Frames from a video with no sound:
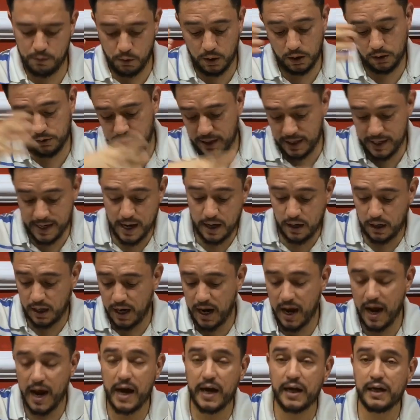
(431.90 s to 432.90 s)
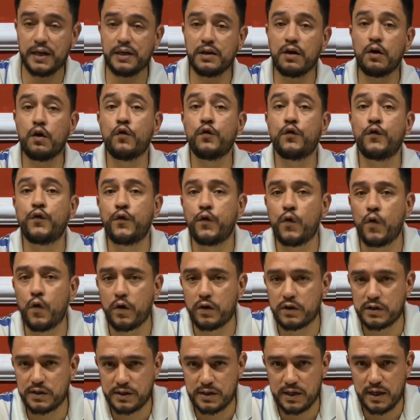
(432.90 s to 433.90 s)
they are kind of
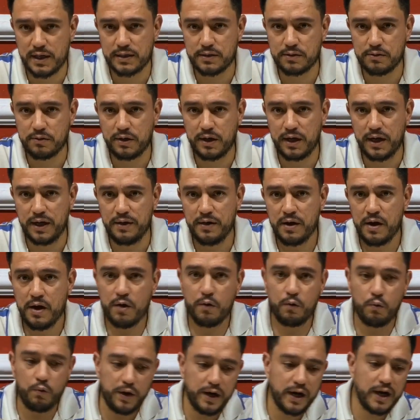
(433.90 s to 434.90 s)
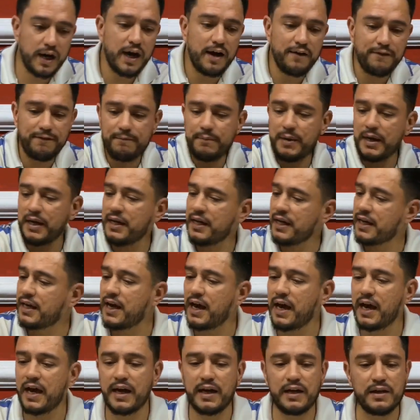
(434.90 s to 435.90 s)
forces, okay? We have many
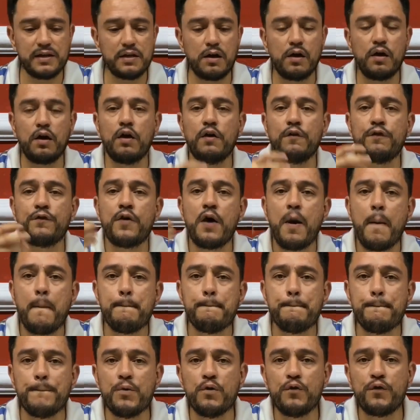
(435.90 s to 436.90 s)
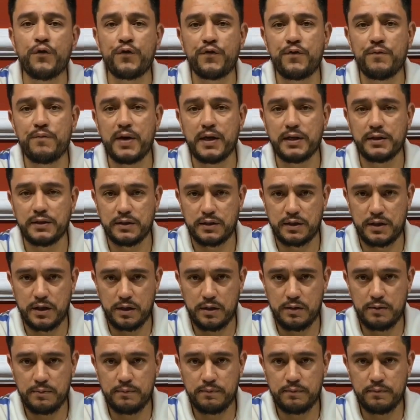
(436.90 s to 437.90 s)
kind of movement,
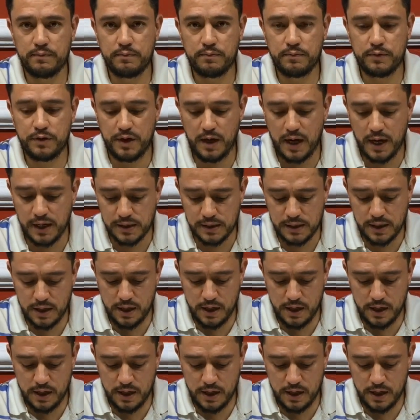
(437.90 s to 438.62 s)
yes?